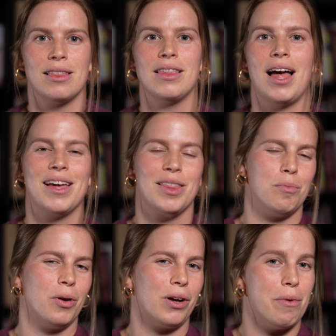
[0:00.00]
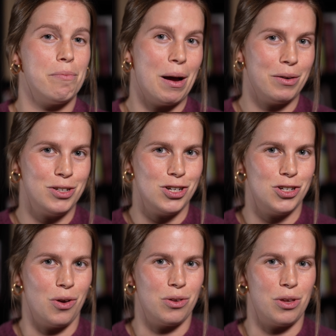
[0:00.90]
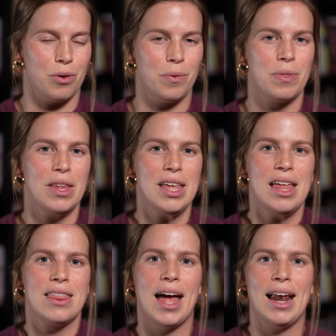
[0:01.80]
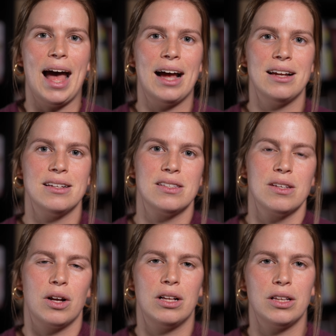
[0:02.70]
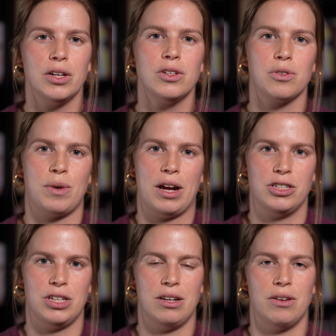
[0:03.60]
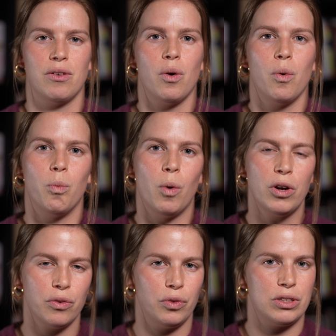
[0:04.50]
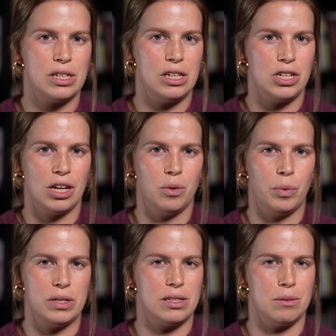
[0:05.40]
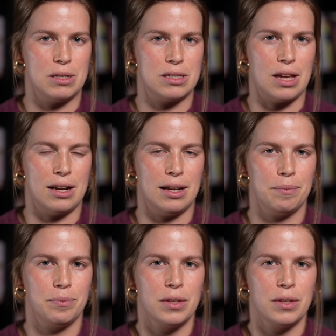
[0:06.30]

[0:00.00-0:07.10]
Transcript: like the book I'm about to show you that has clear direction, wonderful teaching and wisdom inside it.